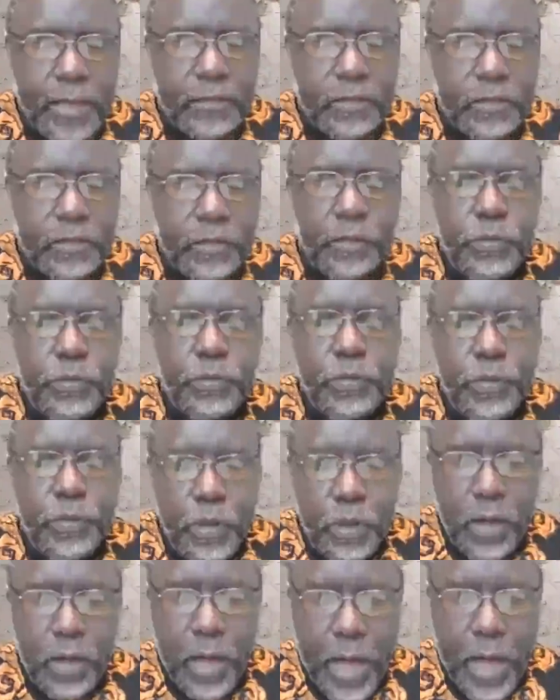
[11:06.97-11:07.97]
ask you
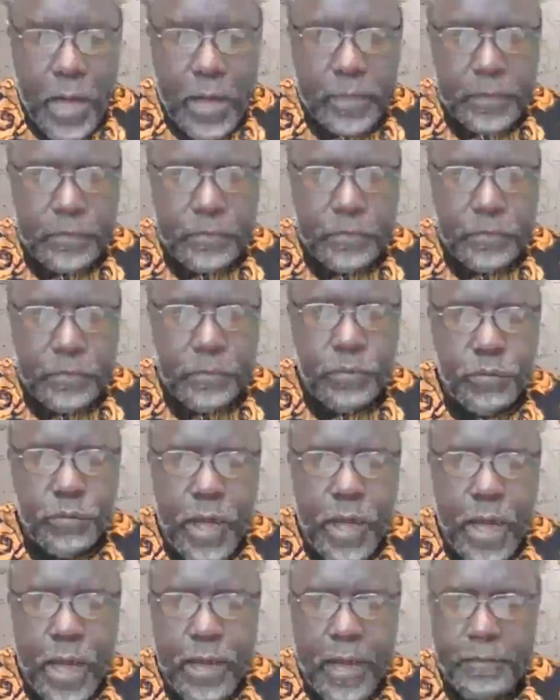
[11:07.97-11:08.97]

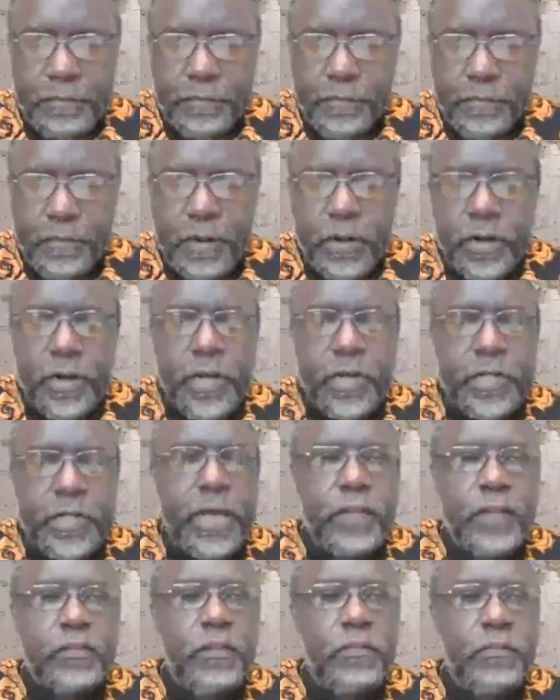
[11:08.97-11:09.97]
to have
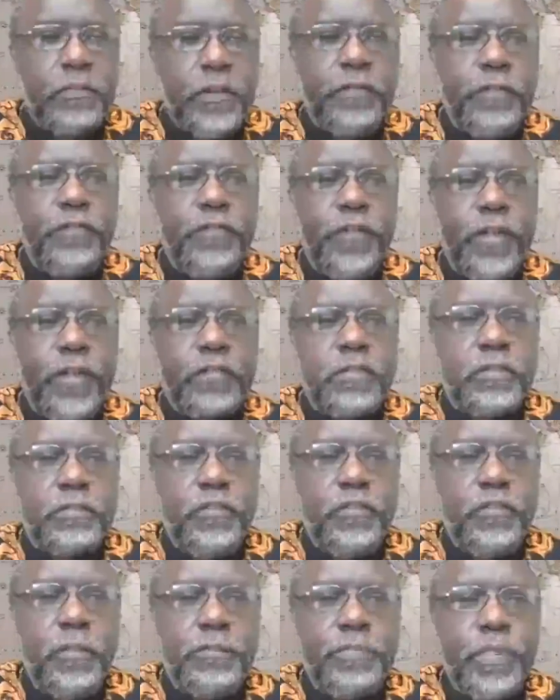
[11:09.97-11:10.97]
letters of reference
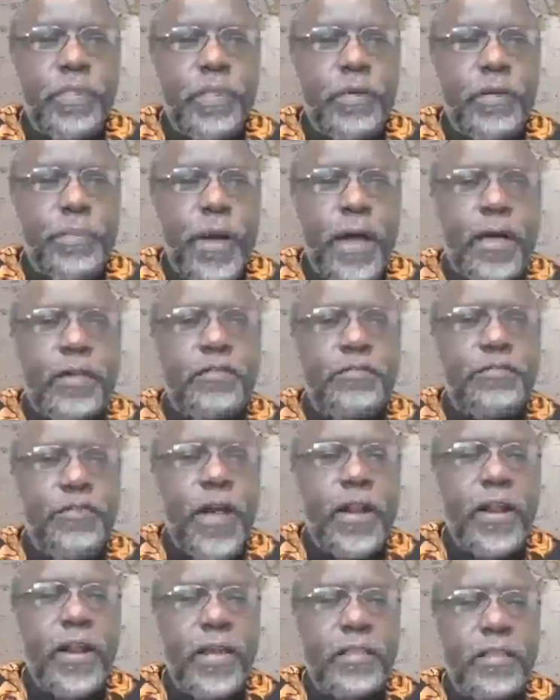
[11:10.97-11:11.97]
from the past
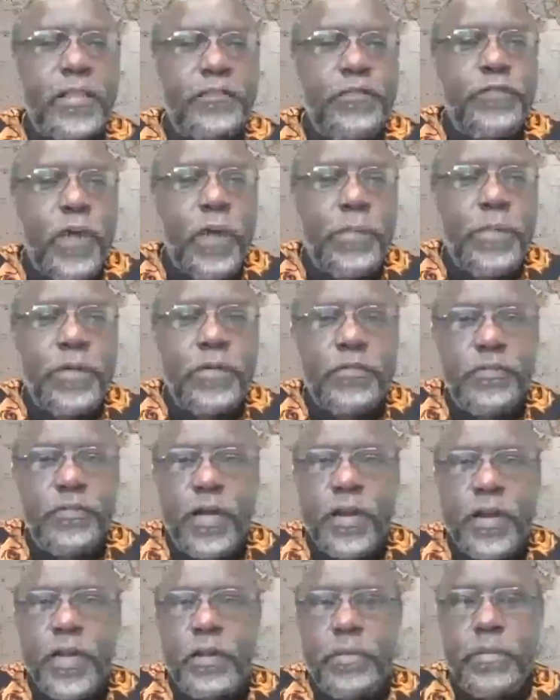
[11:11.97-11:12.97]
funders if you have been
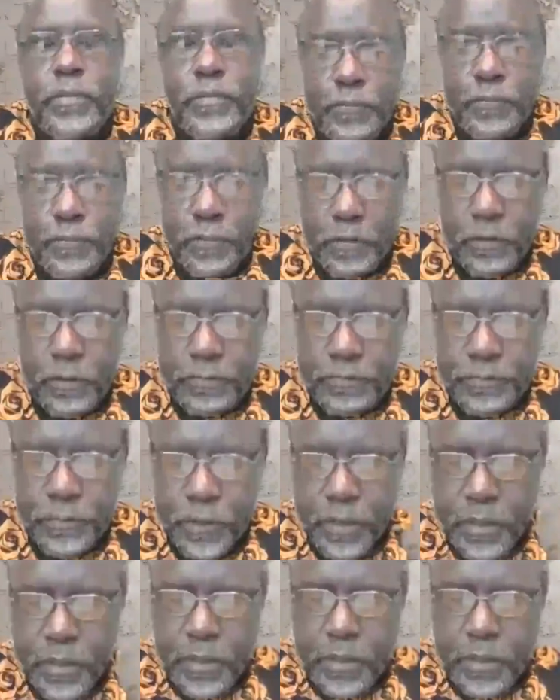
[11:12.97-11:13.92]
funded before.